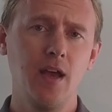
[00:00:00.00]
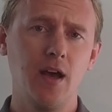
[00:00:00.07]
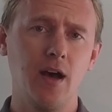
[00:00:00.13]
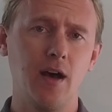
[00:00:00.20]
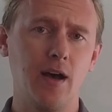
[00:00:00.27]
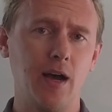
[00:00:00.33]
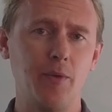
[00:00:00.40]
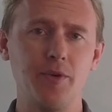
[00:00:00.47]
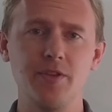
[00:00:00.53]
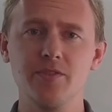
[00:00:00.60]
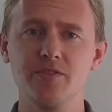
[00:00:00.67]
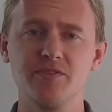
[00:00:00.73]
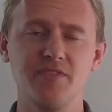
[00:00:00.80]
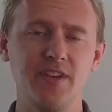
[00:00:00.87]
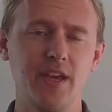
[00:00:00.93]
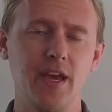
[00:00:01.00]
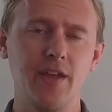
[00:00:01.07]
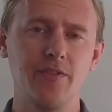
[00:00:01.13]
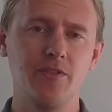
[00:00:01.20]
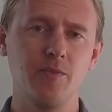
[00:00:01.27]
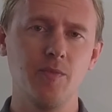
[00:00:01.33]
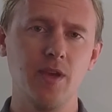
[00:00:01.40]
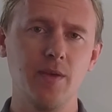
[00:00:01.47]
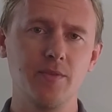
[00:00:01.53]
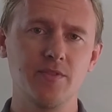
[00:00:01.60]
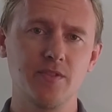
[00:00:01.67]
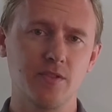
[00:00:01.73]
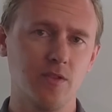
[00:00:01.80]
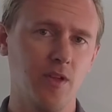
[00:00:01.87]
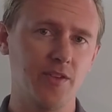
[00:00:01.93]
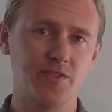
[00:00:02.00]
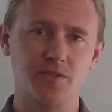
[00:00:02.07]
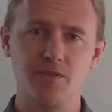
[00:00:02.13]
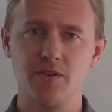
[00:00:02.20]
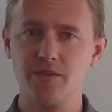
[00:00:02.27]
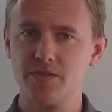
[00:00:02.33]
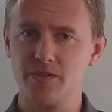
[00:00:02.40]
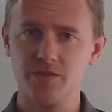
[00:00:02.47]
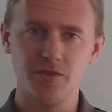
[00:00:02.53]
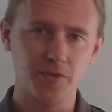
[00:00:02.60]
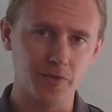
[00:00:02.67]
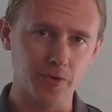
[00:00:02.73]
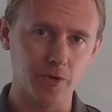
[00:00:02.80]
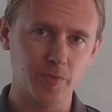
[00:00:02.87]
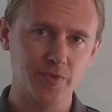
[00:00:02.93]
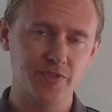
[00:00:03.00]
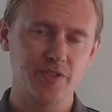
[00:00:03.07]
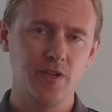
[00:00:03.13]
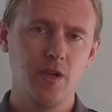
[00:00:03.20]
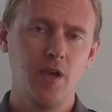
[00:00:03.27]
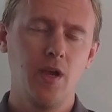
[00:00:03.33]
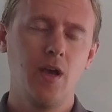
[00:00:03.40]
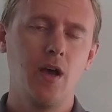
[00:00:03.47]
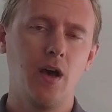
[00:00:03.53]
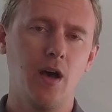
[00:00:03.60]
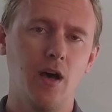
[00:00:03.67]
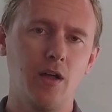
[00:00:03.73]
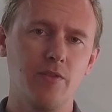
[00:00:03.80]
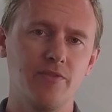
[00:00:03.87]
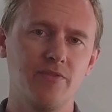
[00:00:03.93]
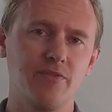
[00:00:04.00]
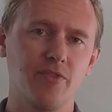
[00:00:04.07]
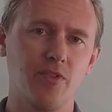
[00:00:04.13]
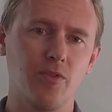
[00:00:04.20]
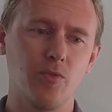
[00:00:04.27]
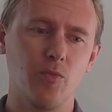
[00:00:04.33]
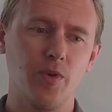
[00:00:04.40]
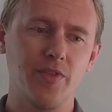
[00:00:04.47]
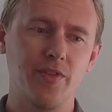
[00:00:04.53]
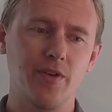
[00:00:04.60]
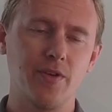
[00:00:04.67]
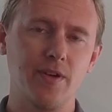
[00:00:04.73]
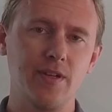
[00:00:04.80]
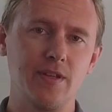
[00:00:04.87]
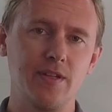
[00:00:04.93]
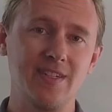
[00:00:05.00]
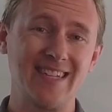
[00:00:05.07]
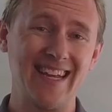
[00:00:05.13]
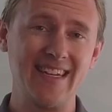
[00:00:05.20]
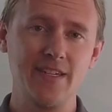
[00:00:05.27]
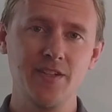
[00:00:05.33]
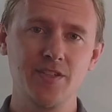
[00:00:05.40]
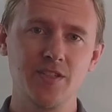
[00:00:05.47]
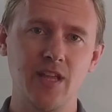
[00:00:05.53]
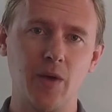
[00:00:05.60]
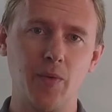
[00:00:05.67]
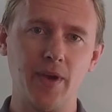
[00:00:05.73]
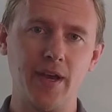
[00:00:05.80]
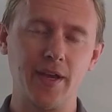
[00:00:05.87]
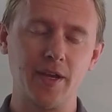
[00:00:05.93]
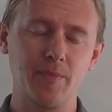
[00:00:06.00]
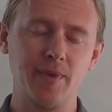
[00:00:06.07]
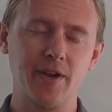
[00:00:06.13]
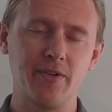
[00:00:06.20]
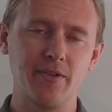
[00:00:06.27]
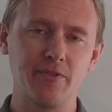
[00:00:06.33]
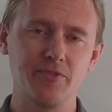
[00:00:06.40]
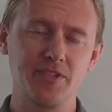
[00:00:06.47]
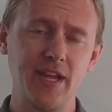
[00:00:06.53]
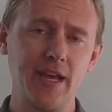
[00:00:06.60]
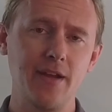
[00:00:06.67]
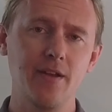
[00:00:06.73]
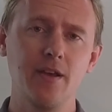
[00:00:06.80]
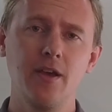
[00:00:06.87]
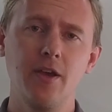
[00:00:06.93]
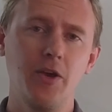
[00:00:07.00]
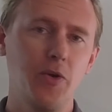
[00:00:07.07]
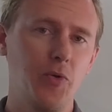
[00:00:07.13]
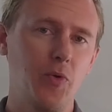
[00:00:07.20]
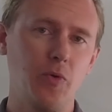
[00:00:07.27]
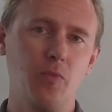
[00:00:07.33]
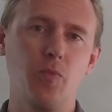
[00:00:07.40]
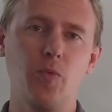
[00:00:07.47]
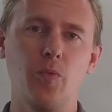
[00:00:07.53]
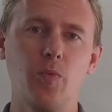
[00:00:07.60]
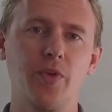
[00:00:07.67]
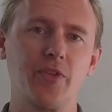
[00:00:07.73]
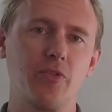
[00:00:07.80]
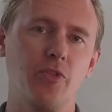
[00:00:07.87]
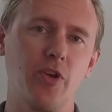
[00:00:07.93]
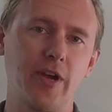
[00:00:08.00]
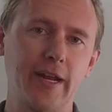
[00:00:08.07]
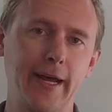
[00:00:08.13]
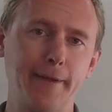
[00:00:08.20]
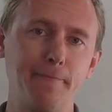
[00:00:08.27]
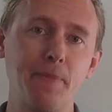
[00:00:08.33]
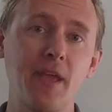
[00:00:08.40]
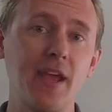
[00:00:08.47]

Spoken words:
I would use a VA to be able to cluster those into groups for what their intent is. That way I can better understand what they're looking at.